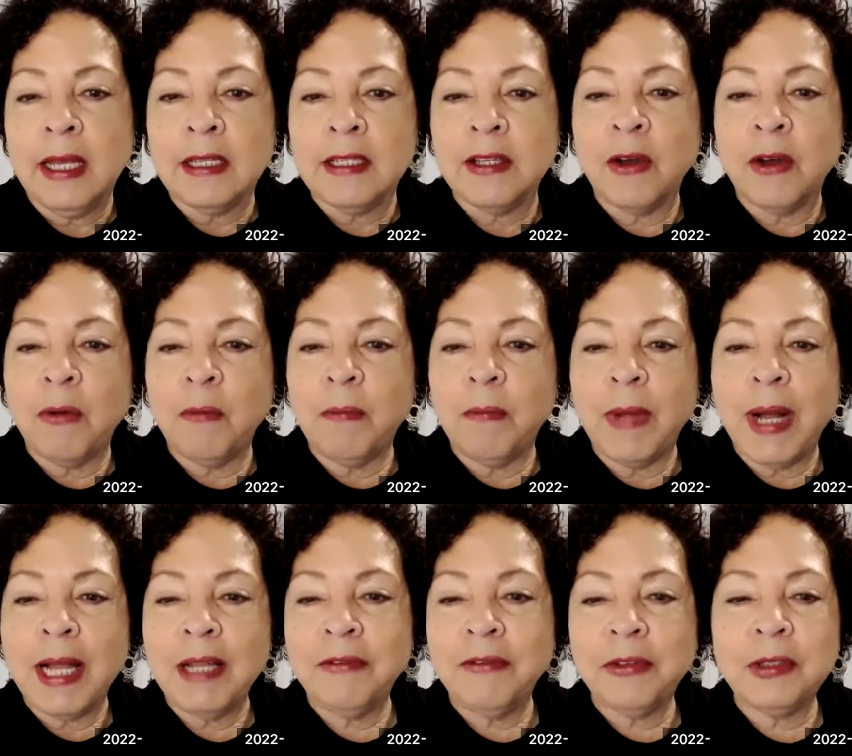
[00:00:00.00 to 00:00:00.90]
So
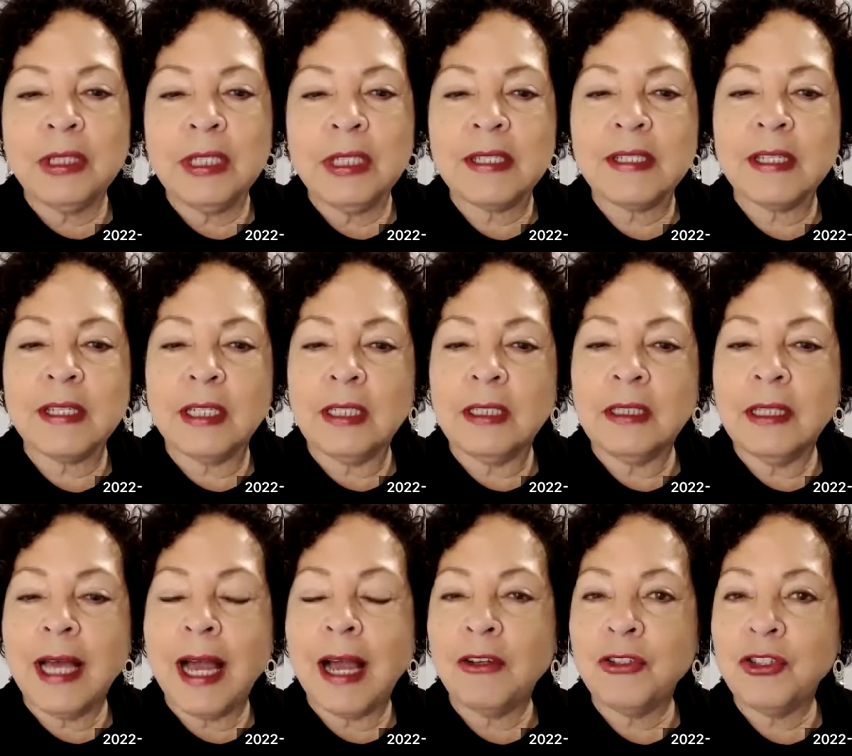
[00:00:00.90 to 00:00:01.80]
mindfulness
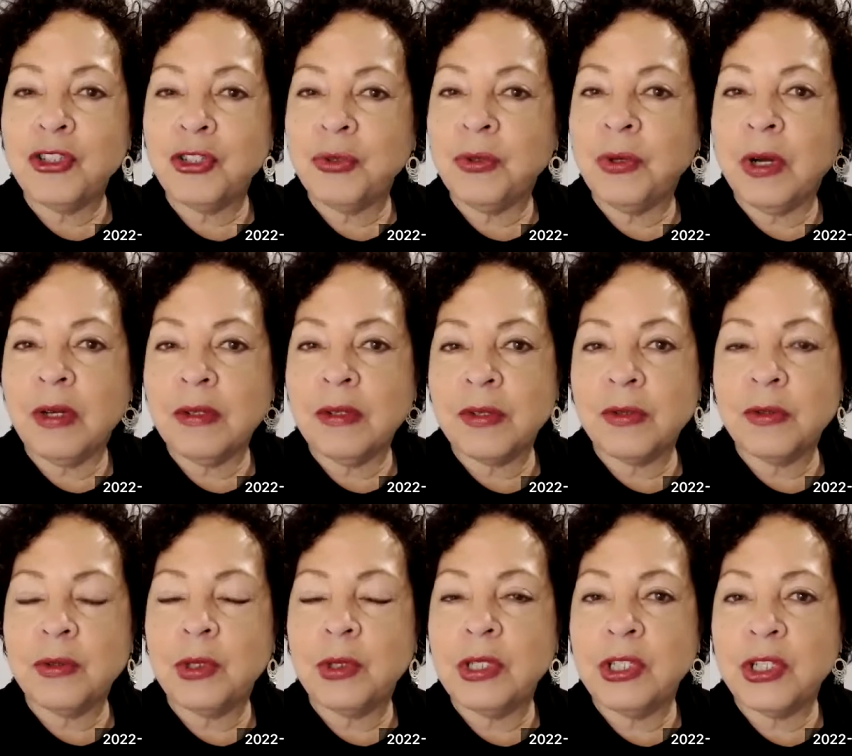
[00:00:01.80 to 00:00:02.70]
allows you
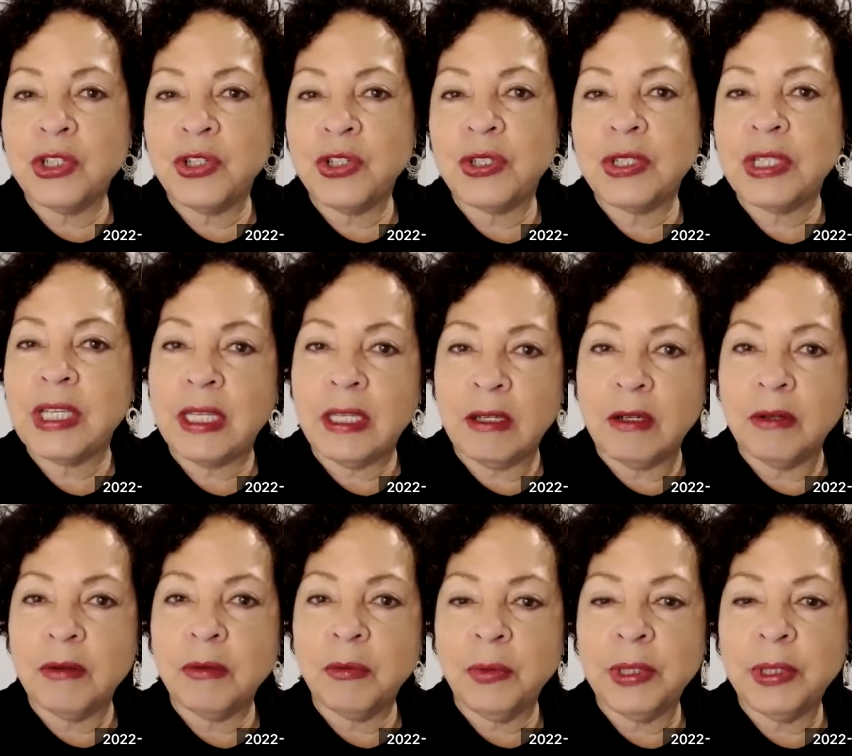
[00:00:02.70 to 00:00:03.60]
also to just sit
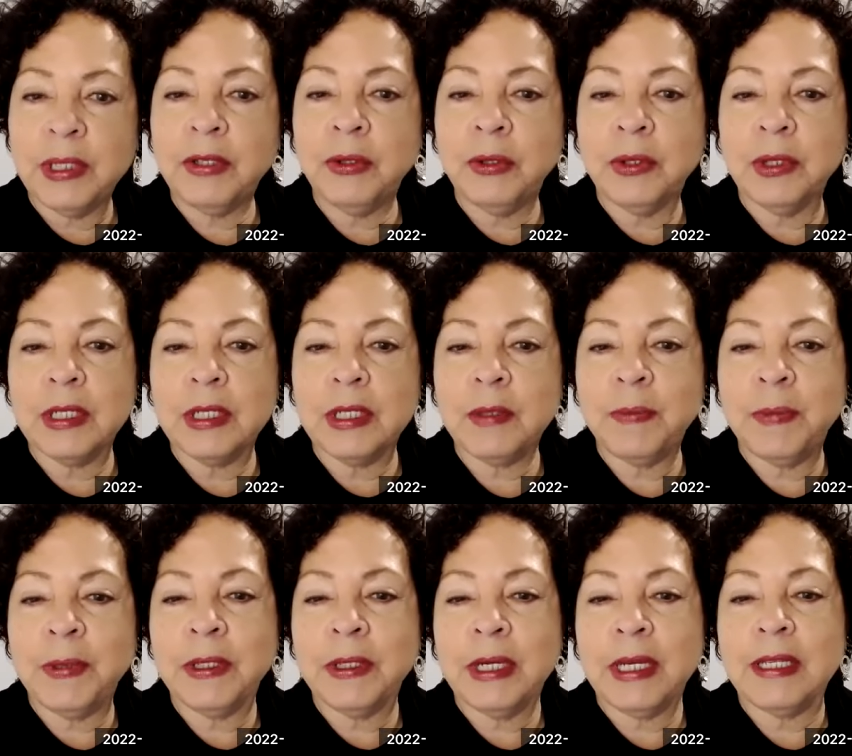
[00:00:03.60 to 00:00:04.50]
with your
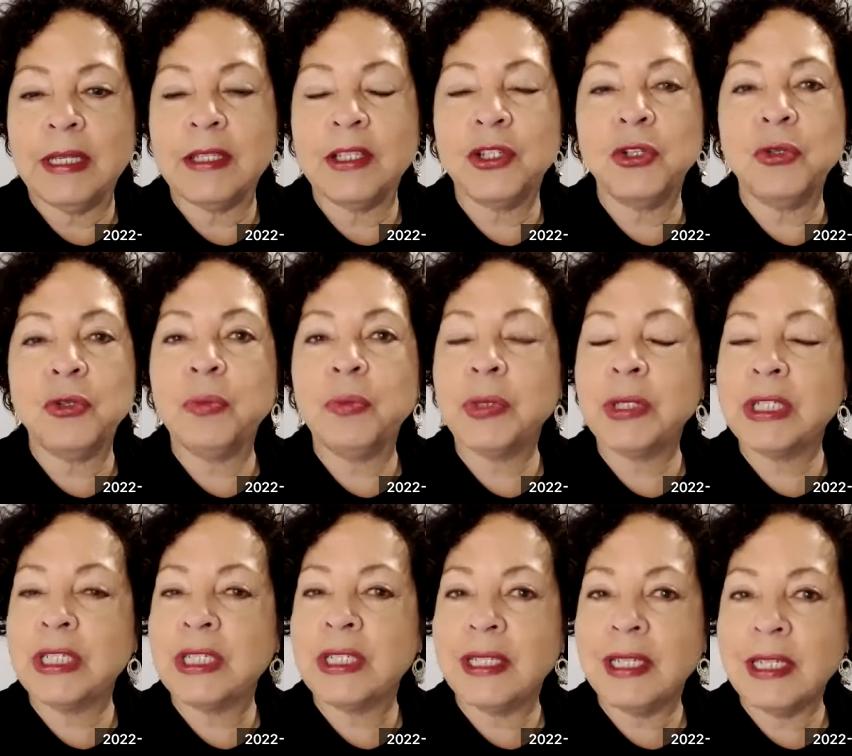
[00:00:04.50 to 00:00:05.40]
experience, to
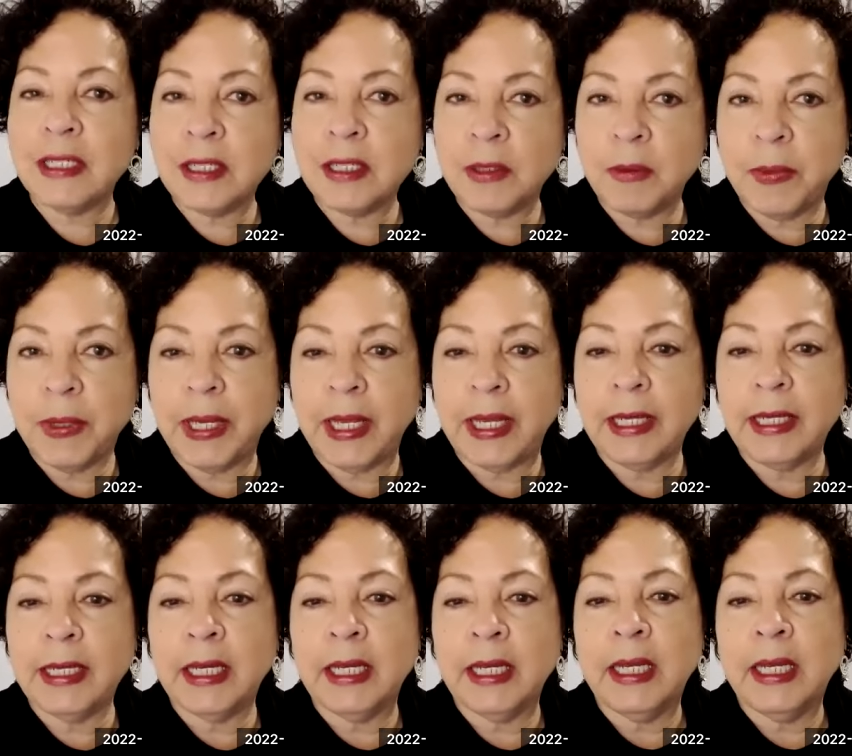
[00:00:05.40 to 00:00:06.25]
participate